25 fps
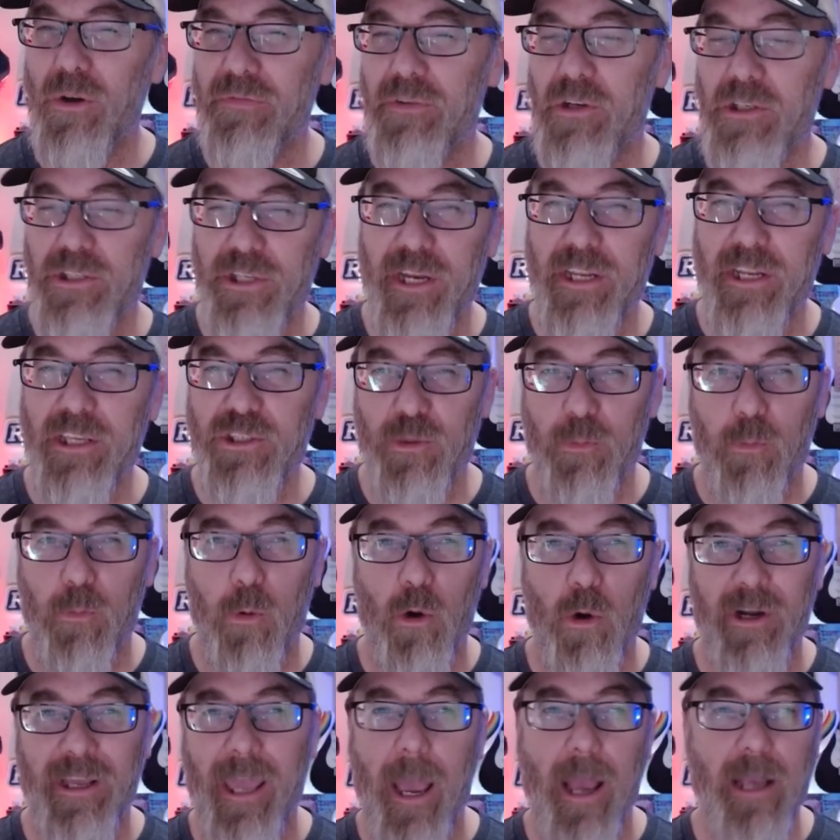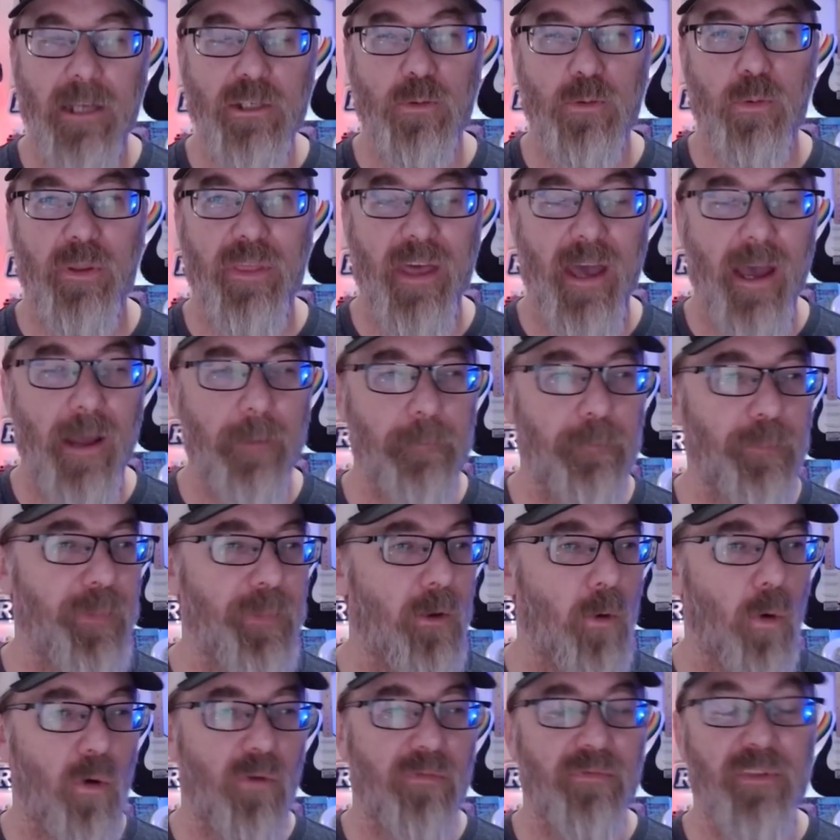there's any supporting acts with that
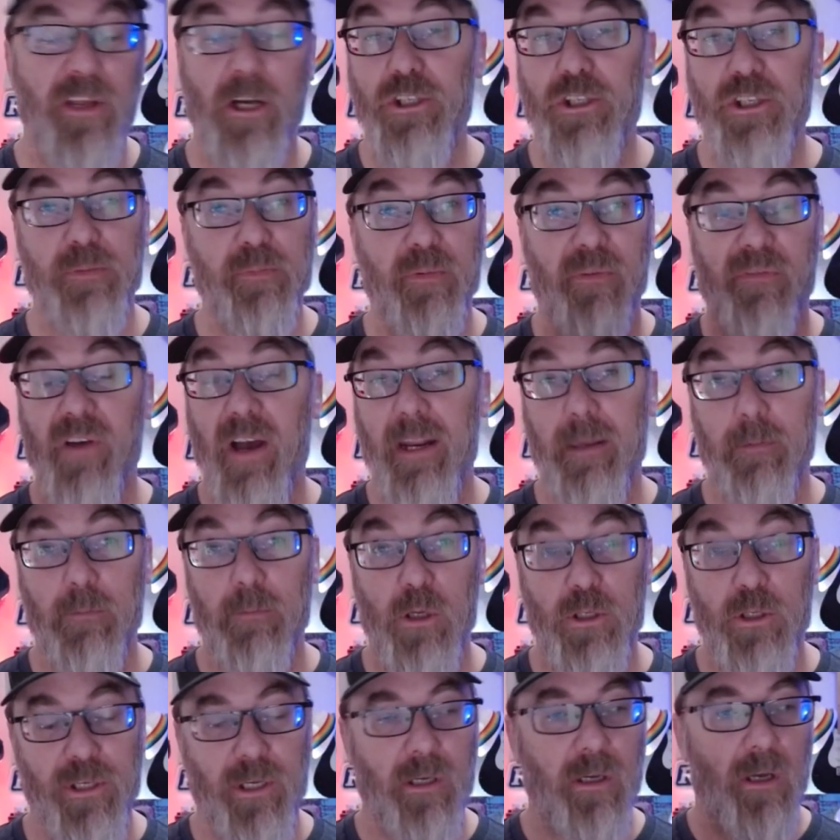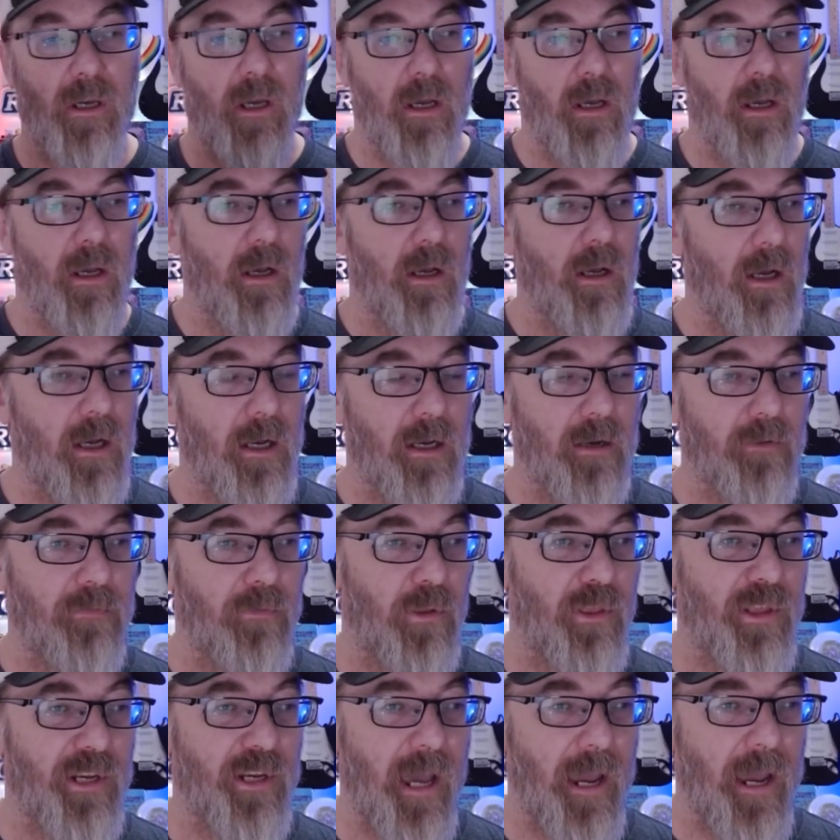or if they're just providing music for
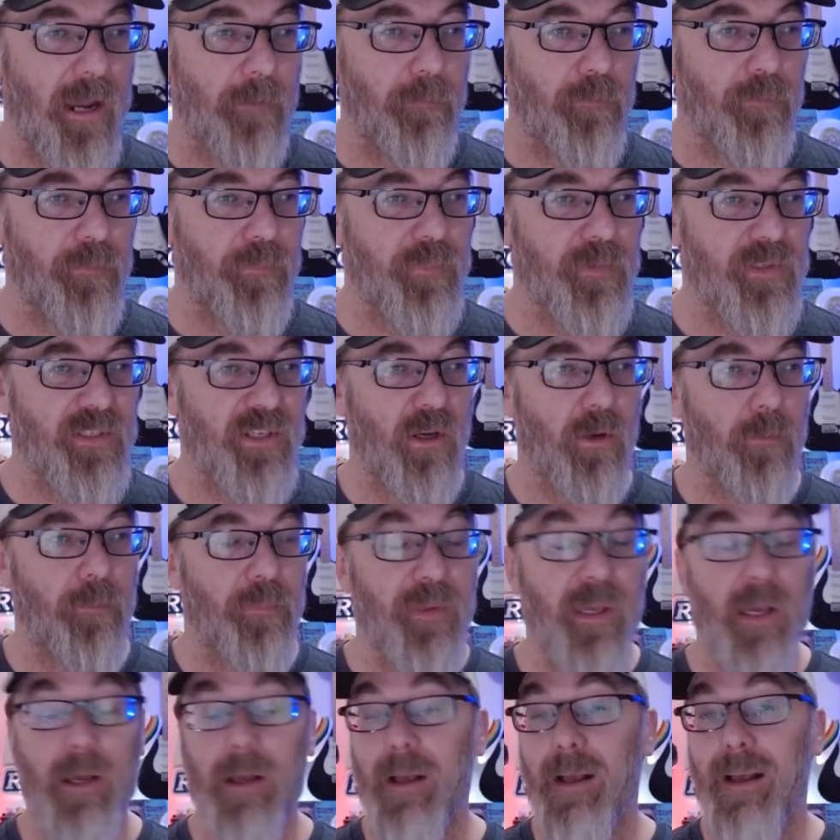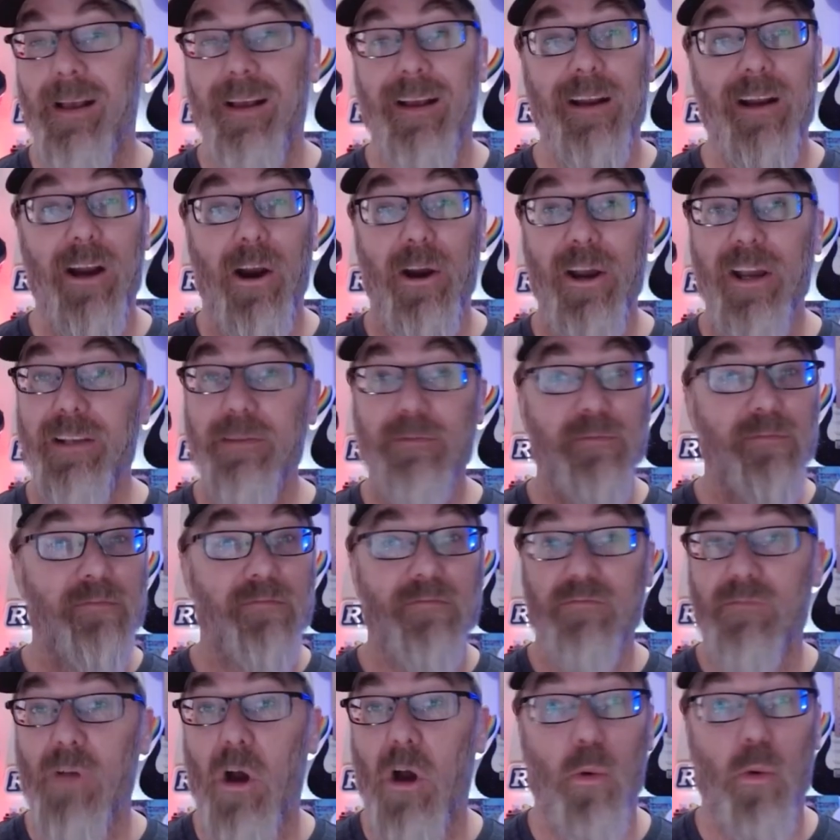the night. So, all right,
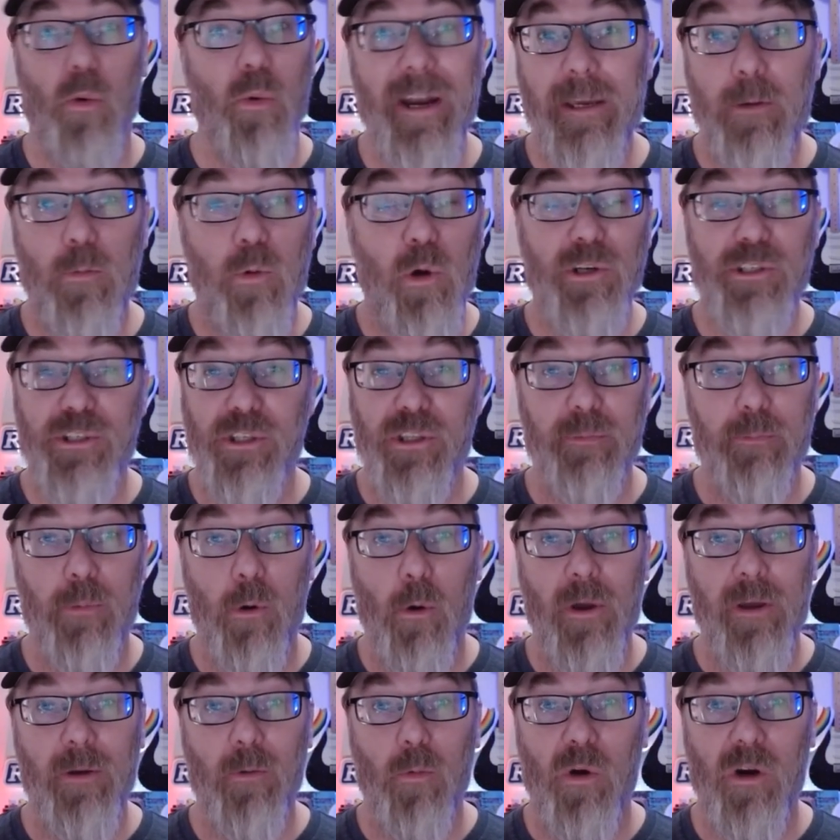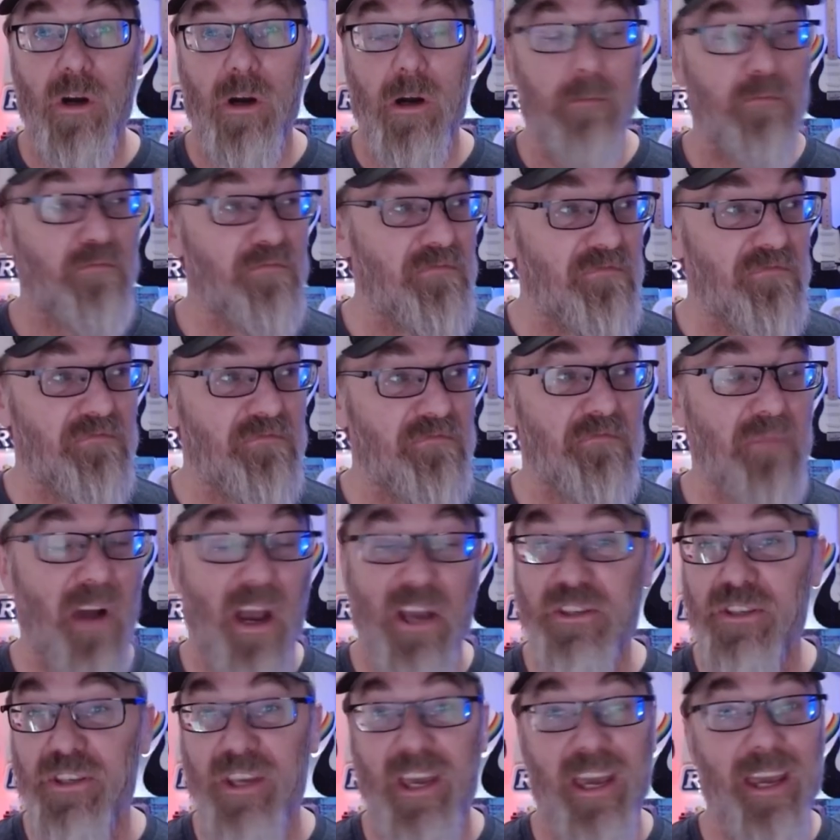already we're to the point where I
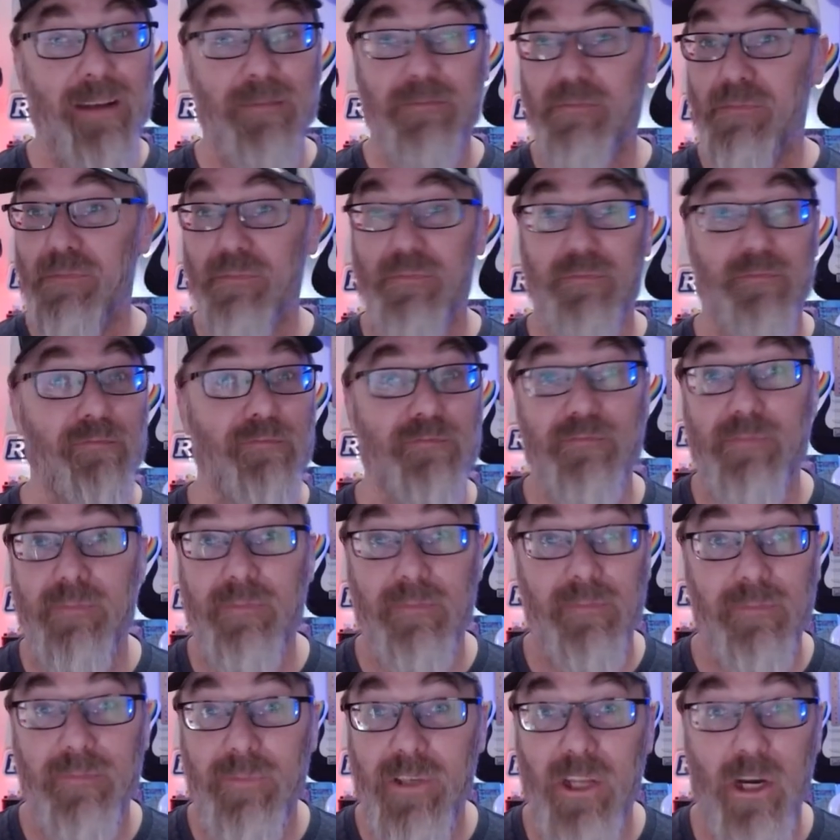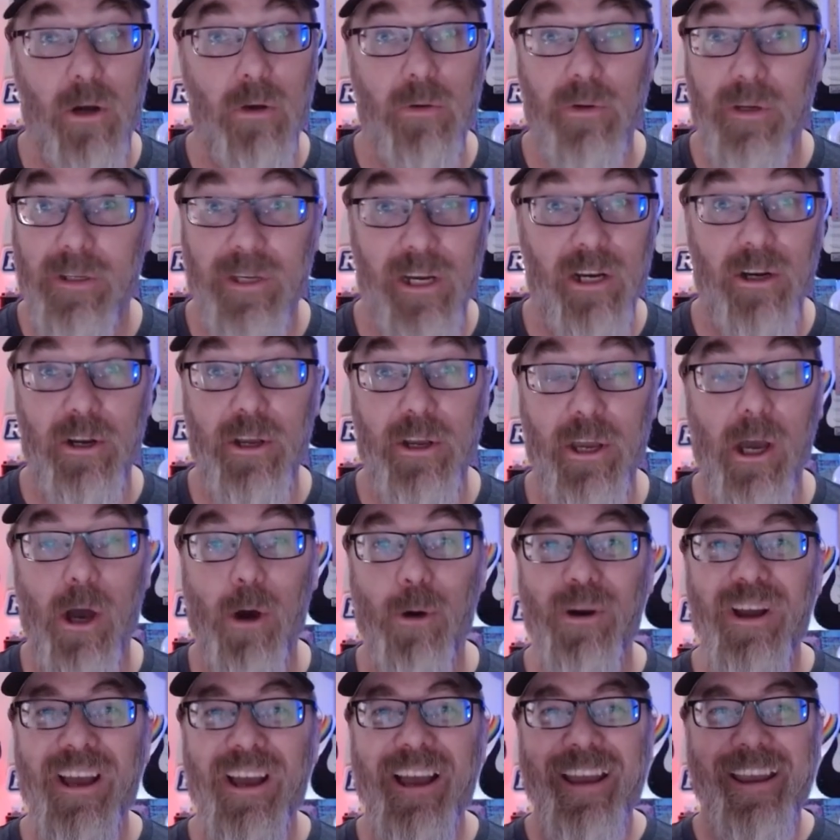say, you know, here you
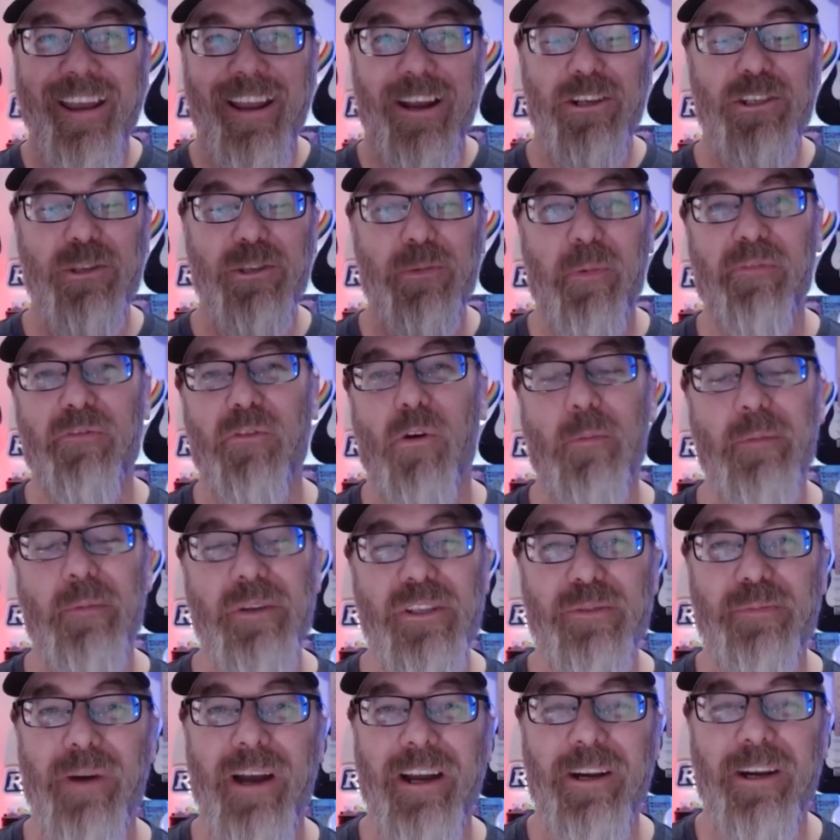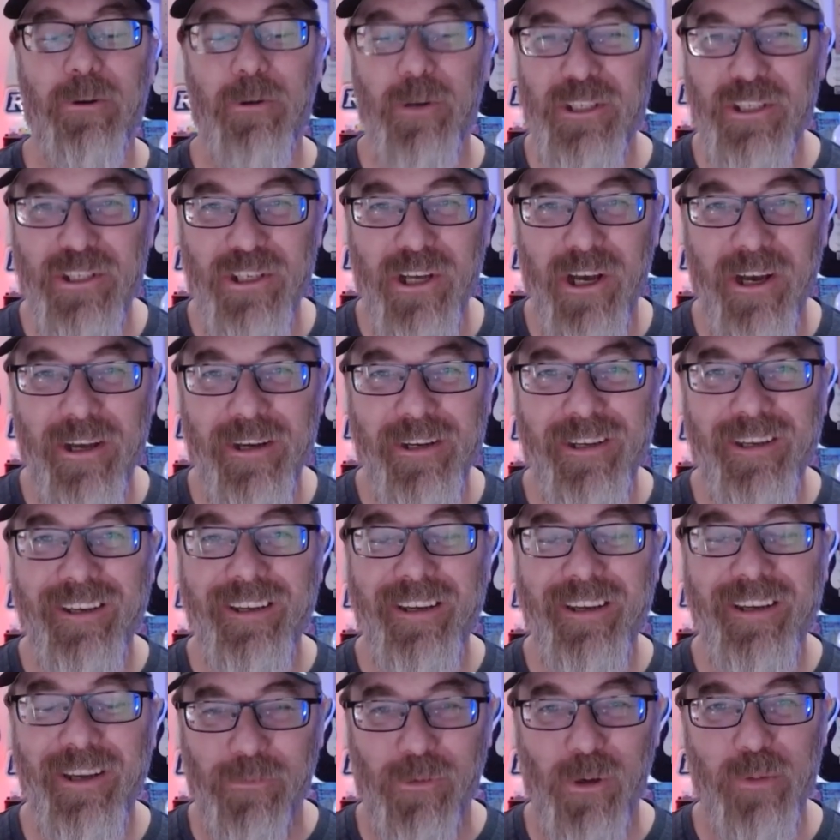go. Here's a performance by Chris Dunn
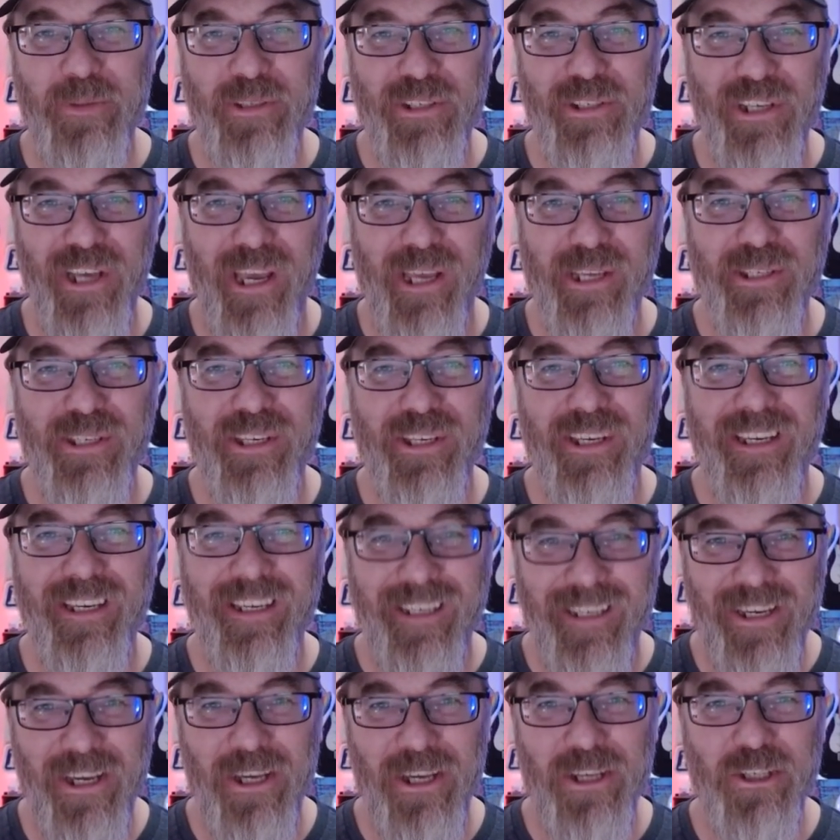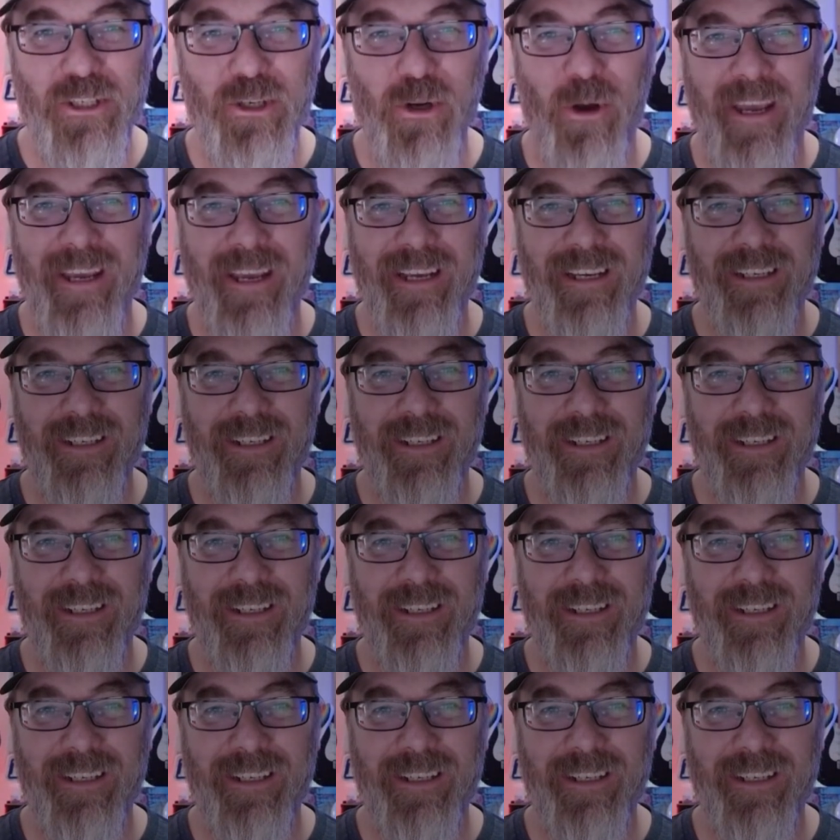in Room 6. Enjoy.